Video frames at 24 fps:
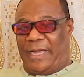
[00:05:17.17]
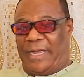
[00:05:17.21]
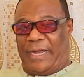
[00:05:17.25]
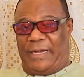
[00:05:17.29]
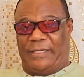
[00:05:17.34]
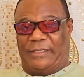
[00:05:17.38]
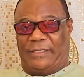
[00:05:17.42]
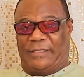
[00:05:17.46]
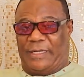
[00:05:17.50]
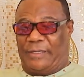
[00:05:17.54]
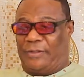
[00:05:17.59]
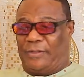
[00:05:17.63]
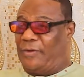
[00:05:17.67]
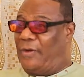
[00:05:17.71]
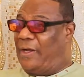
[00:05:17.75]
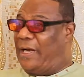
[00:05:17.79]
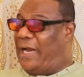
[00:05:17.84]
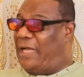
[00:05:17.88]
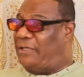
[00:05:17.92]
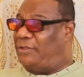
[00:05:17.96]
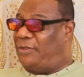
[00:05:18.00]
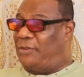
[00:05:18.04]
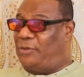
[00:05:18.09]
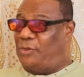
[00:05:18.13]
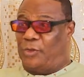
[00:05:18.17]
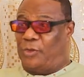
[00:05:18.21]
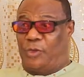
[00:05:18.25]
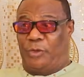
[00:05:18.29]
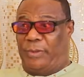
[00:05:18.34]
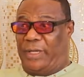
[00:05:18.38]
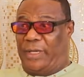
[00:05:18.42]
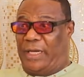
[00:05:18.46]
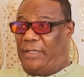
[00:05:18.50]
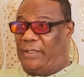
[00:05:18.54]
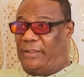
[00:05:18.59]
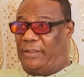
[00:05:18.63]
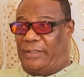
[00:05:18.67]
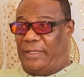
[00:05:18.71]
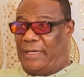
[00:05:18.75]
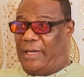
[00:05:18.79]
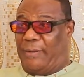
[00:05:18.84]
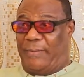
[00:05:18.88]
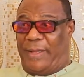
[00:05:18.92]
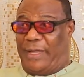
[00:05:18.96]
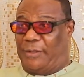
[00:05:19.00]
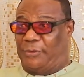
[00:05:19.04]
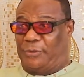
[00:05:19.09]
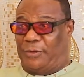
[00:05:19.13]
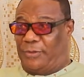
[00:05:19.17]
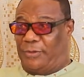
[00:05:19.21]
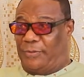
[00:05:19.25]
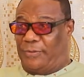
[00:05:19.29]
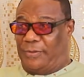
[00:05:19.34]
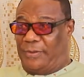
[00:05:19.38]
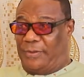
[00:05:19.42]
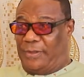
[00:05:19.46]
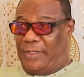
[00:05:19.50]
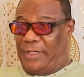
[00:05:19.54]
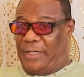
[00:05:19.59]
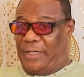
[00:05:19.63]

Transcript: And he said, God hasn't told me anything about you.